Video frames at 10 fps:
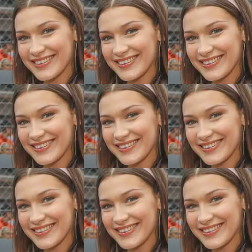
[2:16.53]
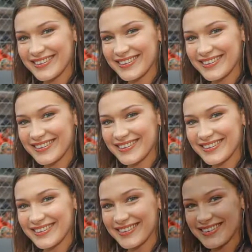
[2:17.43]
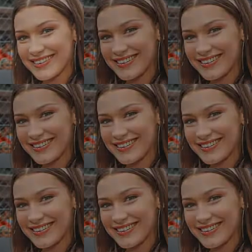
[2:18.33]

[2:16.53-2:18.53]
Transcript: (no one is talking)